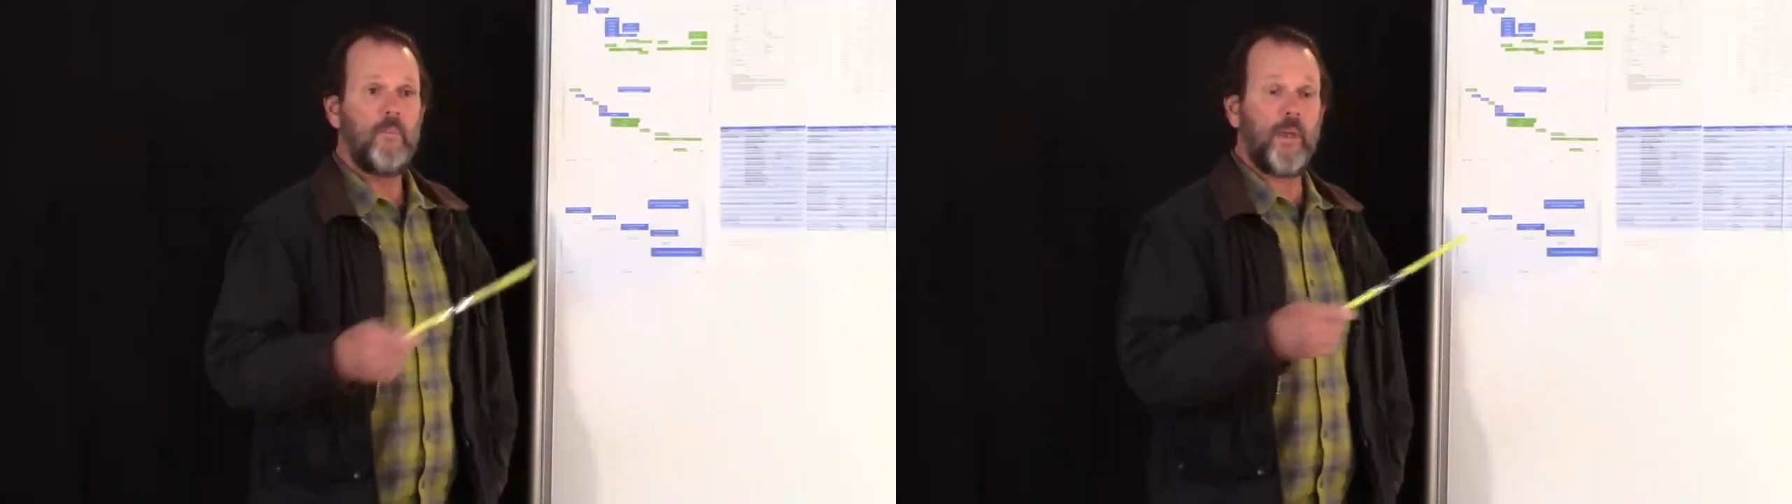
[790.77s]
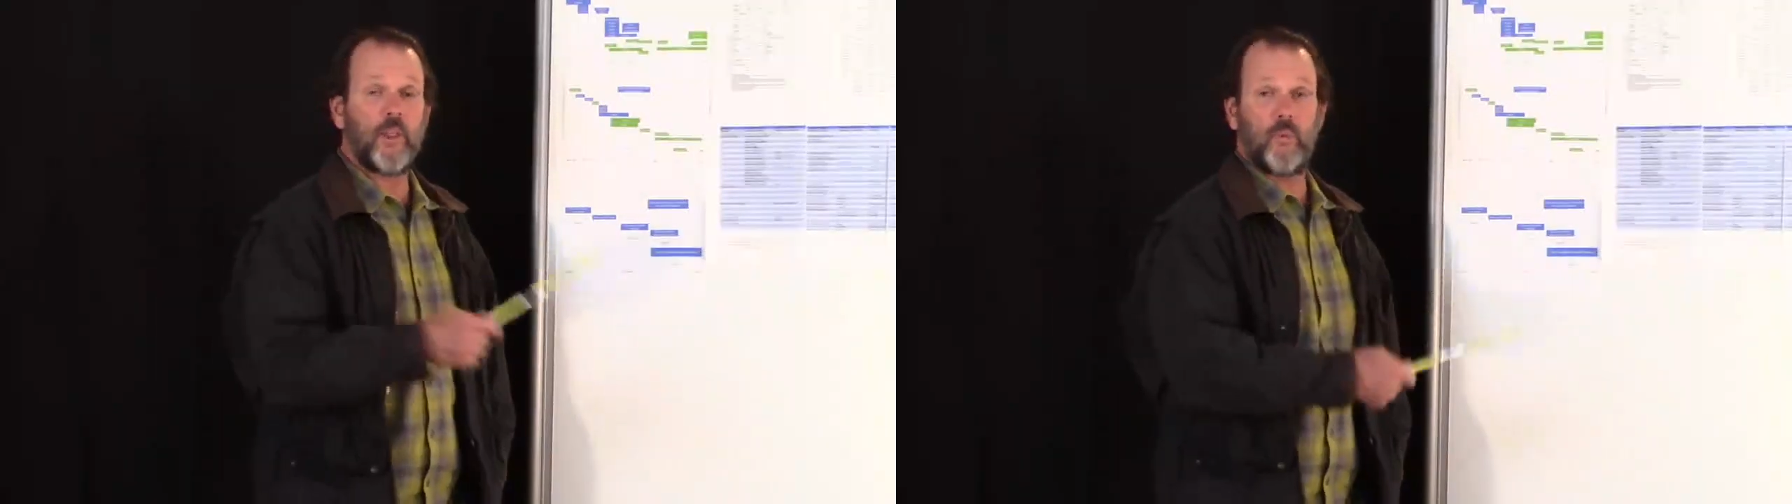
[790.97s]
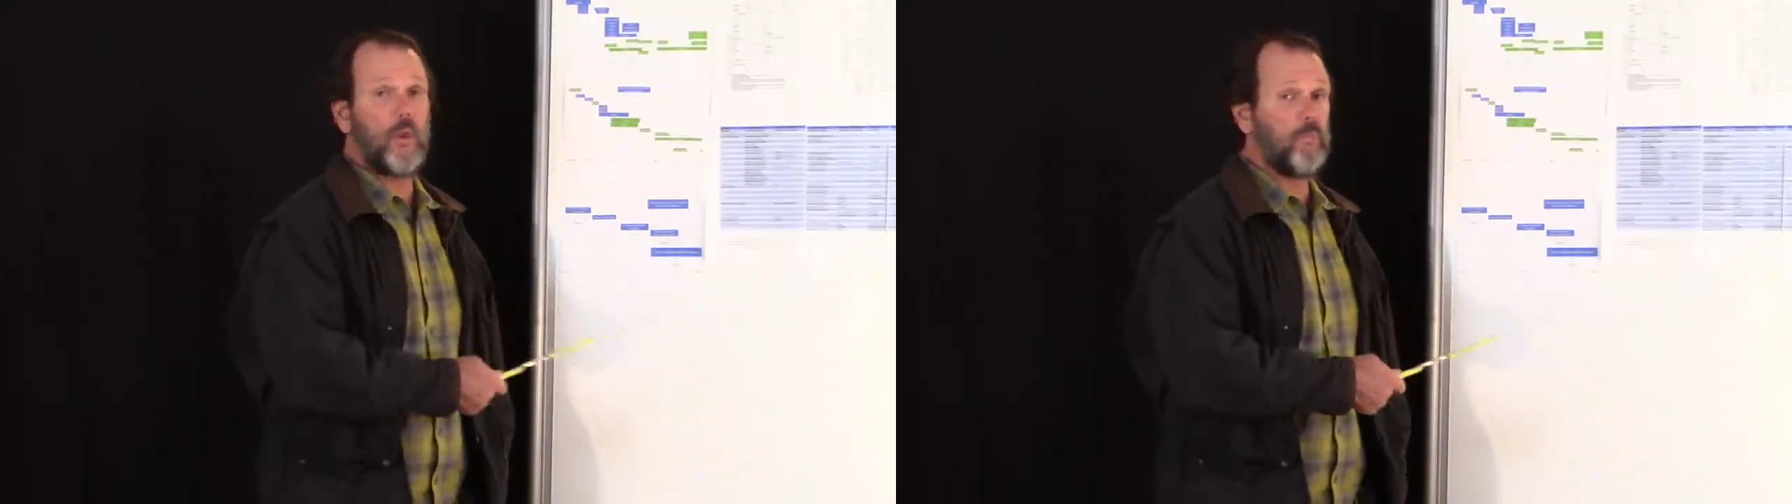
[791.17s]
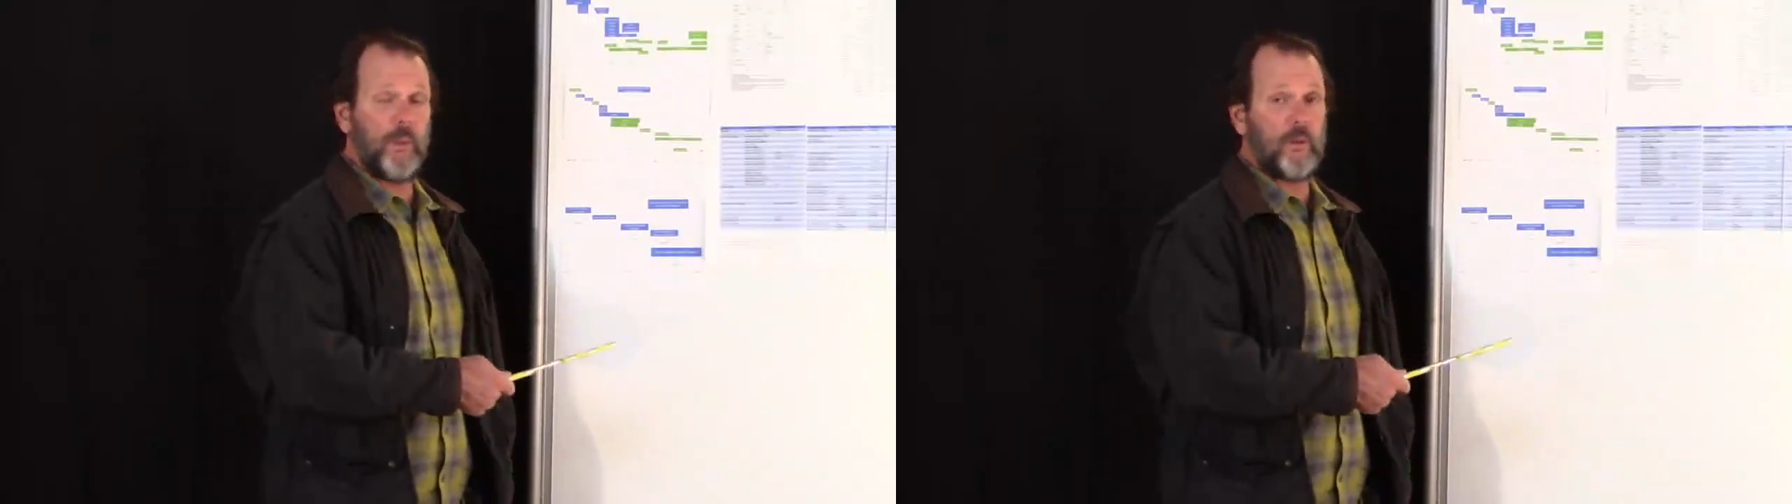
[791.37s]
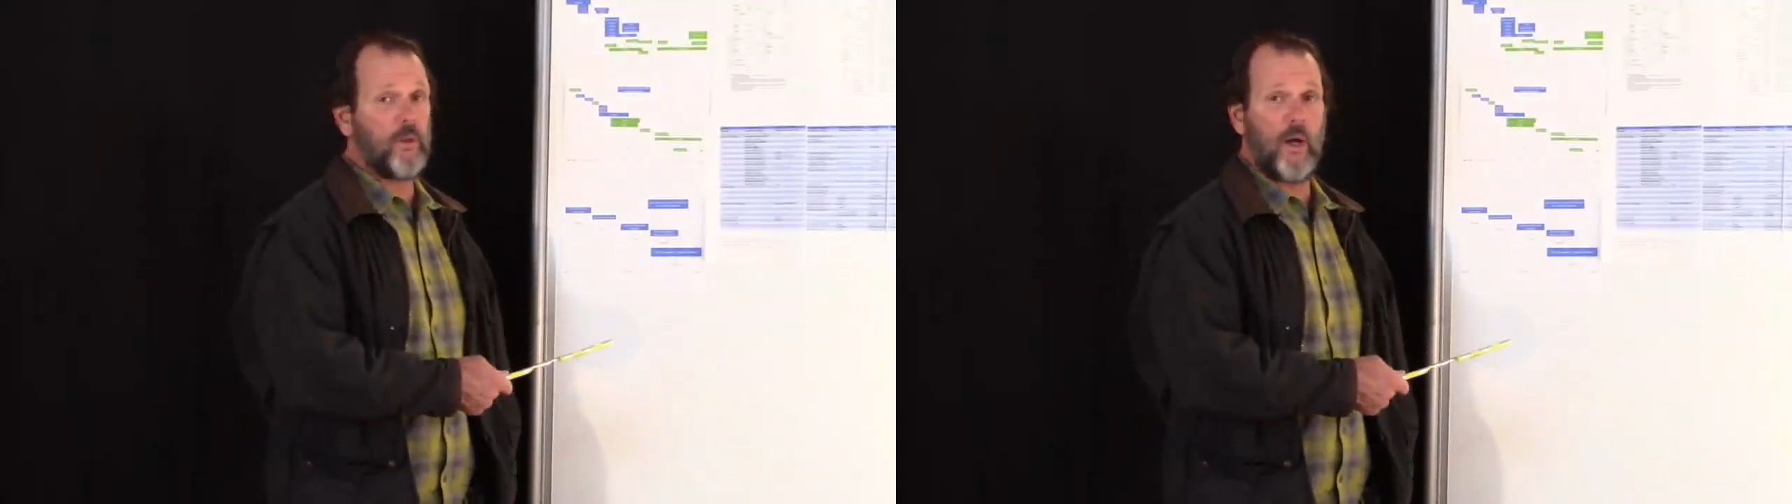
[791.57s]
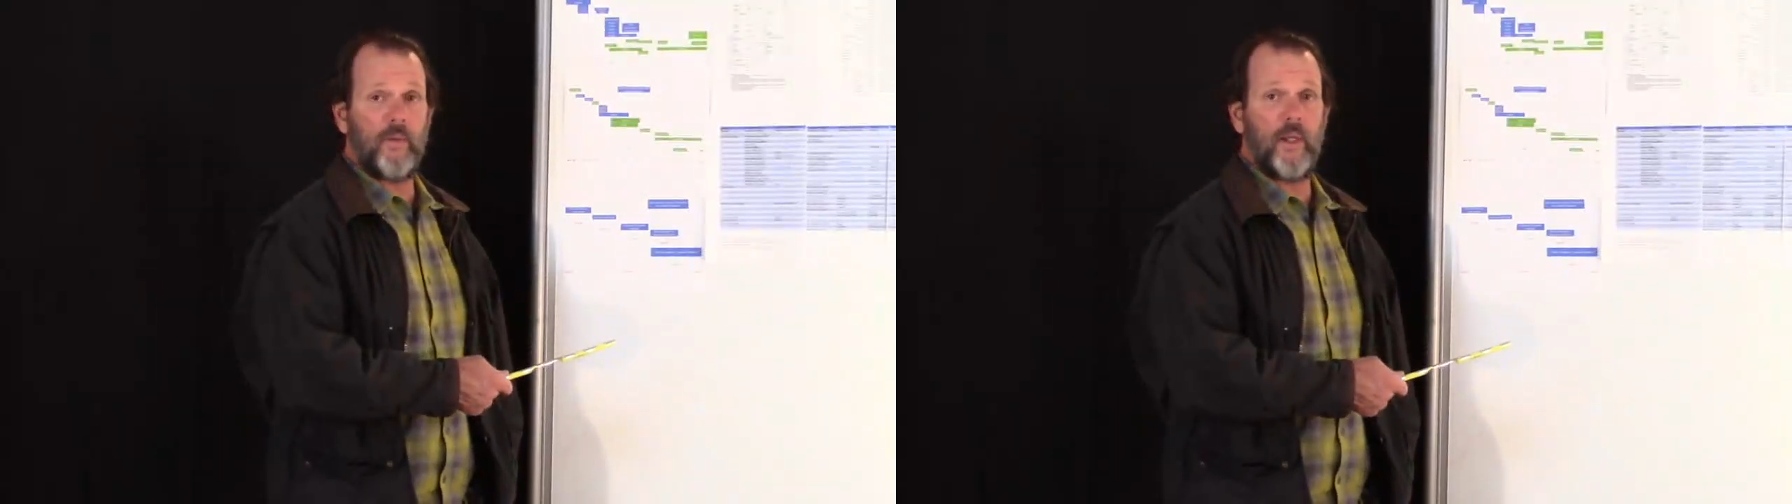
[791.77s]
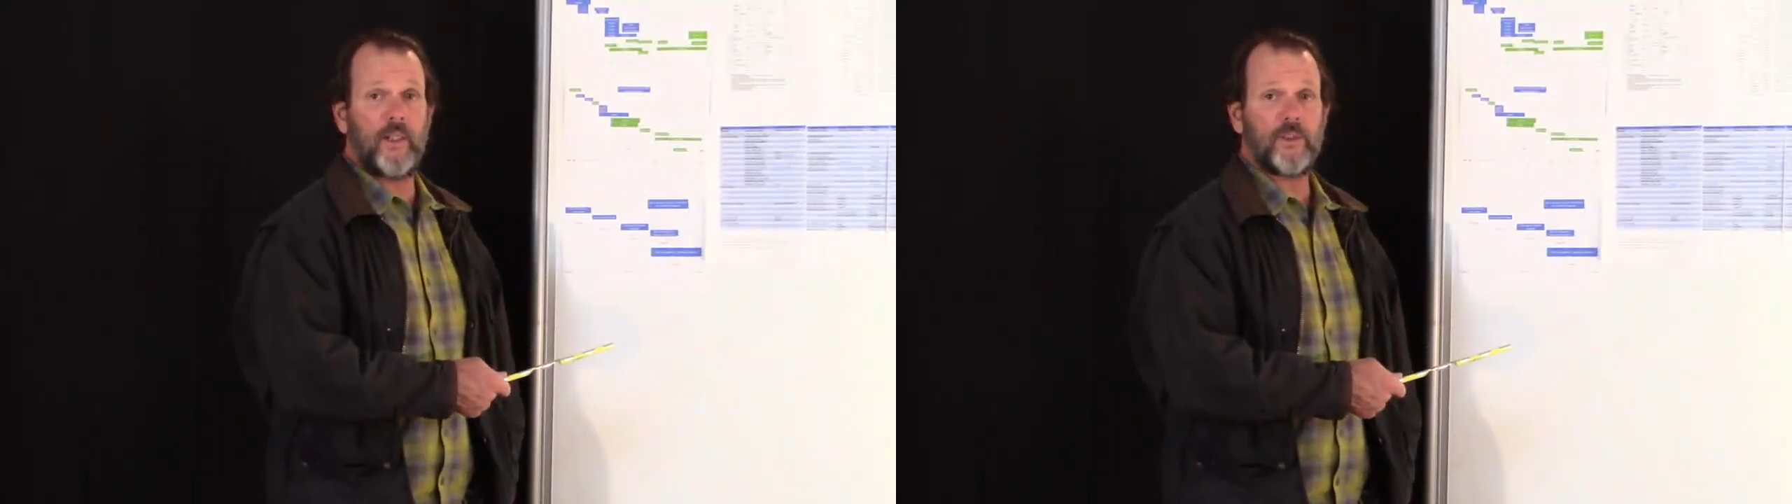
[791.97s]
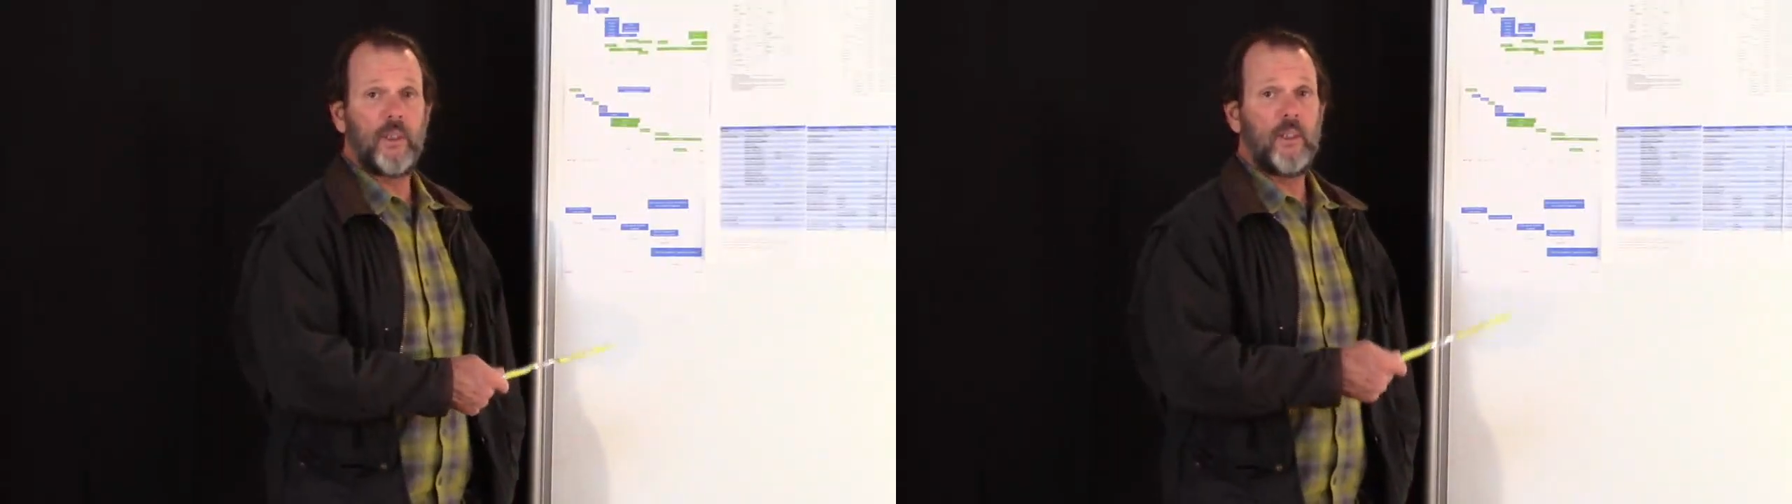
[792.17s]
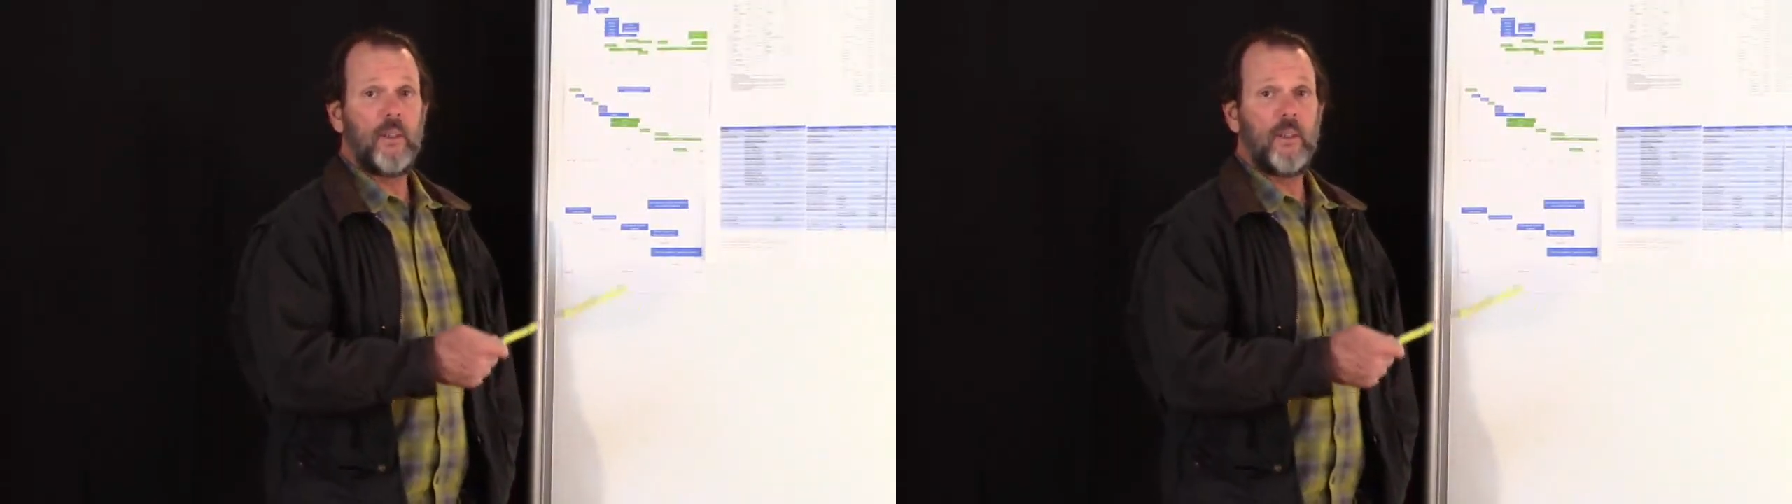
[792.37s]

Because we'll build on this